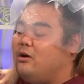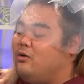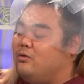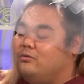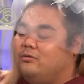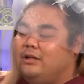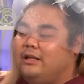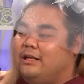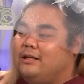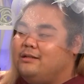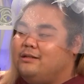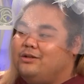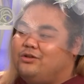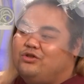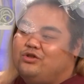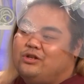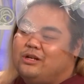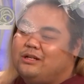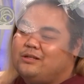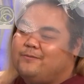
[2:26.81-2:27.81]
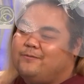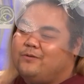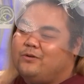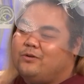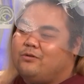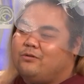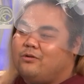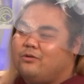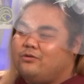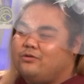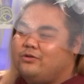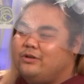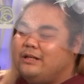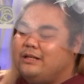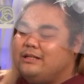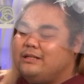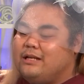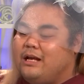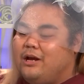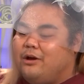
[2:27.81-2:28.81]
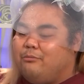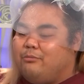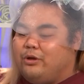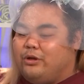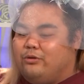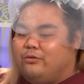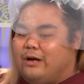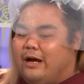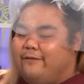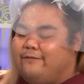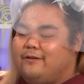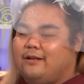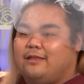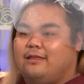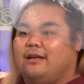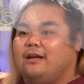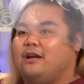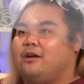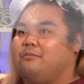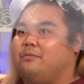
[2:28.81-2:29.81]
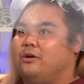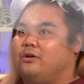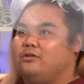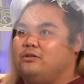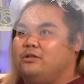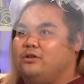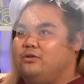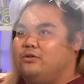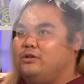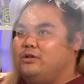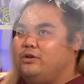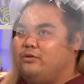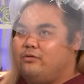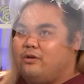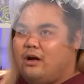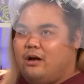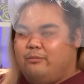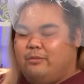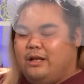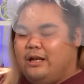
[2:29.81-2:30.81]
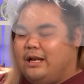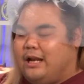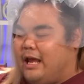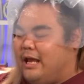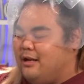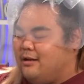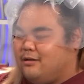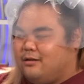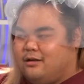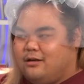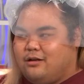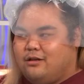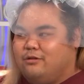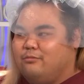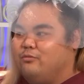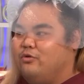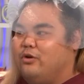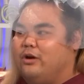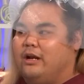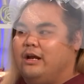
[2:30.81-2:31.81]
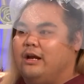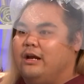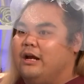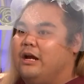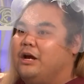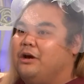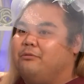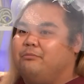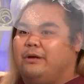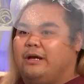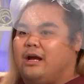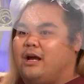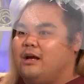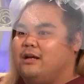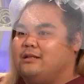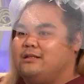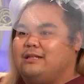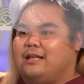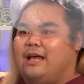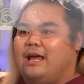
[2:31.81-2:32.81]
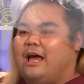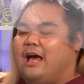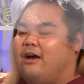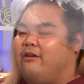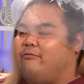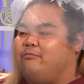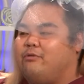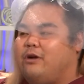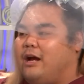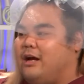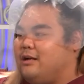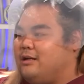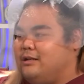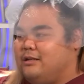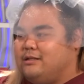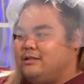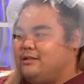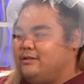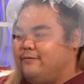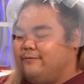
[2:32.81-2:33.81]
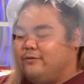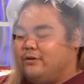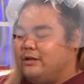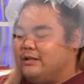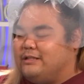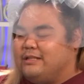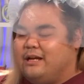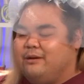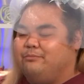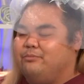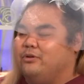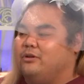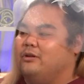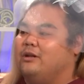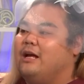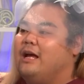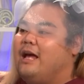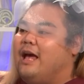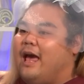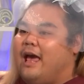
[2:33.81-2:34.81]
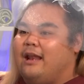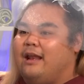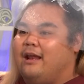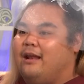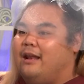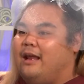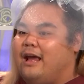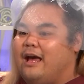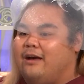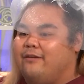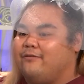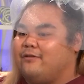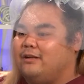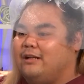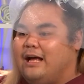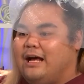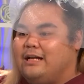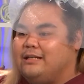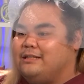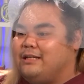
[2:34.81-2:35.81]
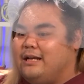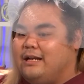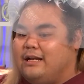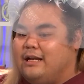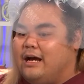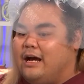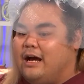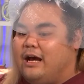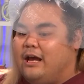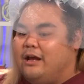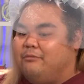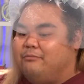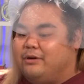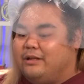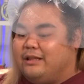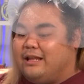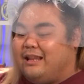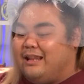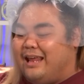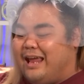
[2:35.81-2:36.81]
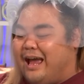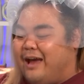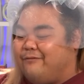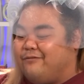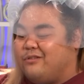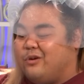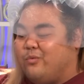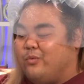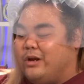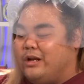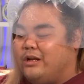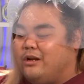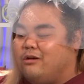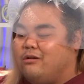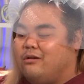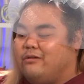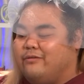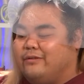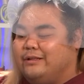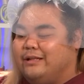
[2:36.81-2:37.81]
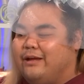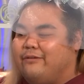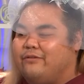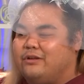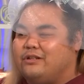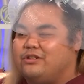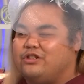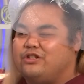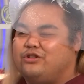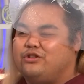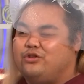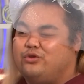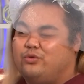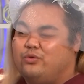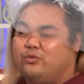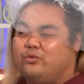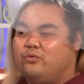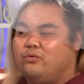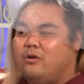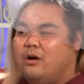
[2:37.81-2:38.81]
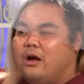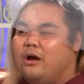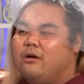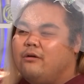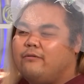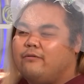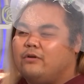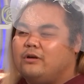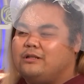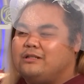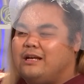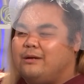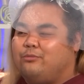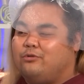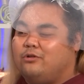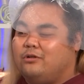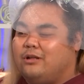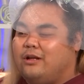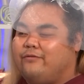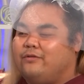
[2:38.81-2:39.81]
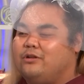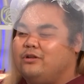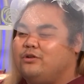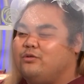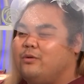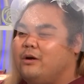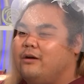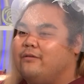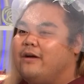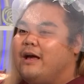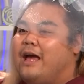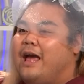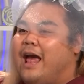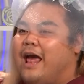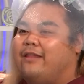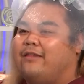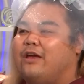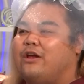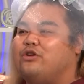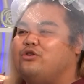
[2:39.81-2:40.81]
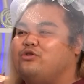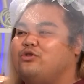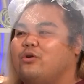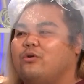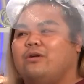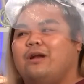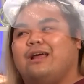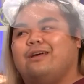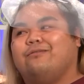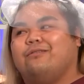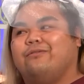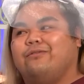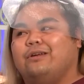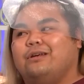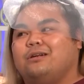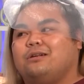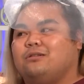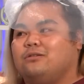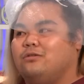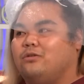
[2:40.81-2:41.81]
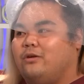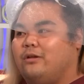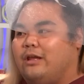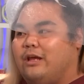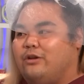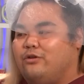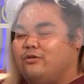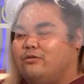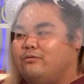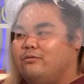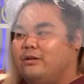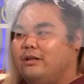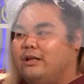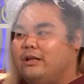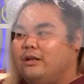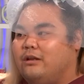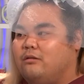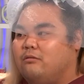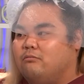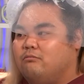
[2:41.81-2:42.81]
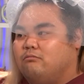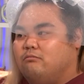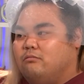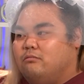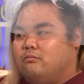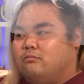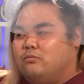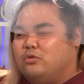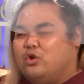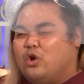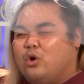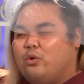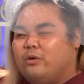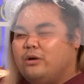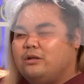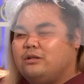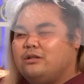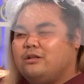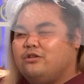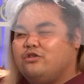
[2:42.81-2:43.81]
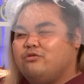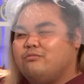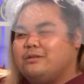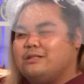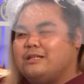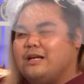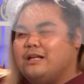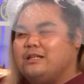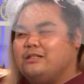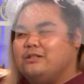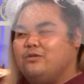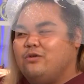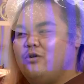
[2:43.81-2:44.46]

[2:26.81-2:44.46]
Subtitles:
only is it just for groceries, but you have to think about students who come in at 8 o'clock in the morning because they have practice, for example, and then they have class at 9, but then they have the window of 11 to 2, for example, or 11 to 12, and they don't have a vehicle, or they don't really know what to do besides do